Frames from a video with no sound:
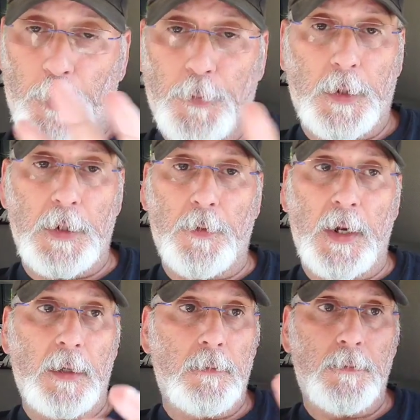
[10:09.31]
perfectly
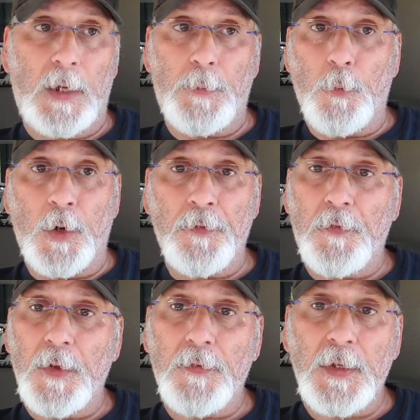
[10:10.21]
great, maybe
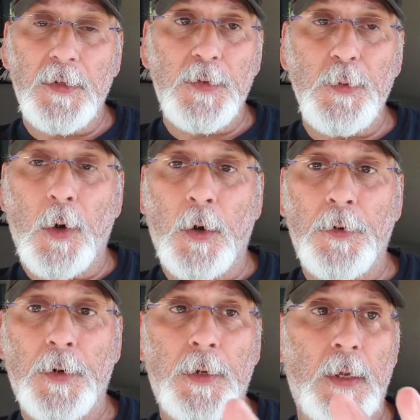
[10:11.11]
150,
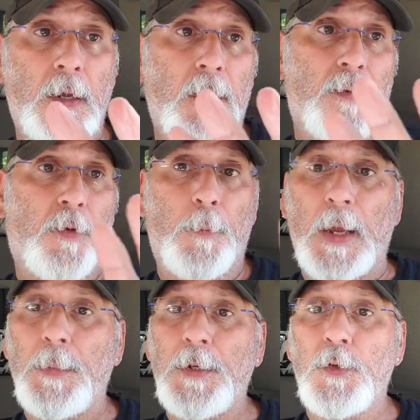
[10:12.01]
200 for
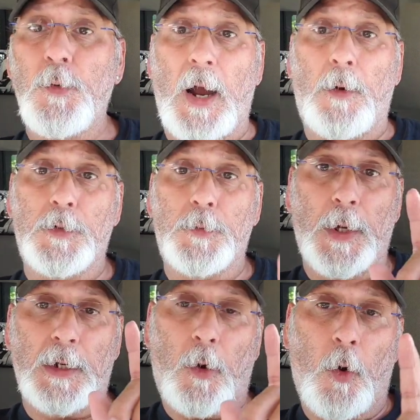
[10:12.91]
maybe 2 hours,
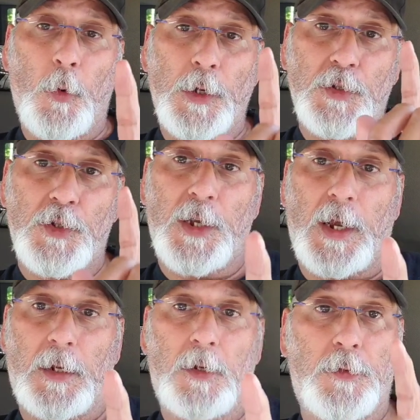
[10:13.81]
but always
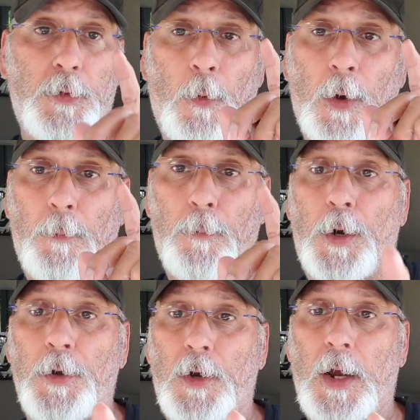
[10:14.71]
check. You don't want to
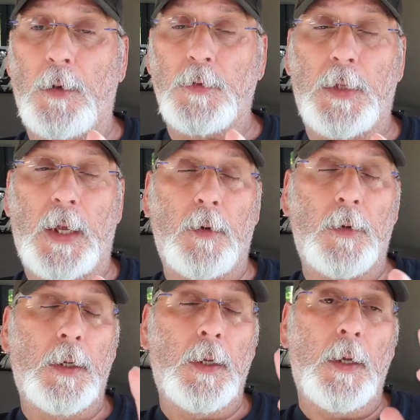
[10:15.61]
burn your house
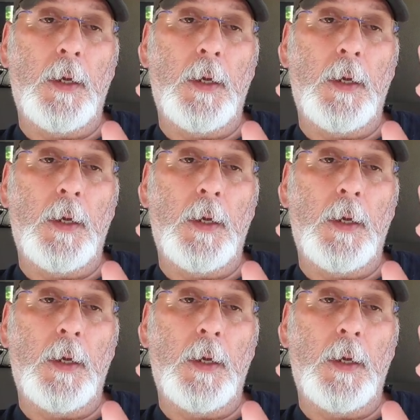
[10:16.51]
down.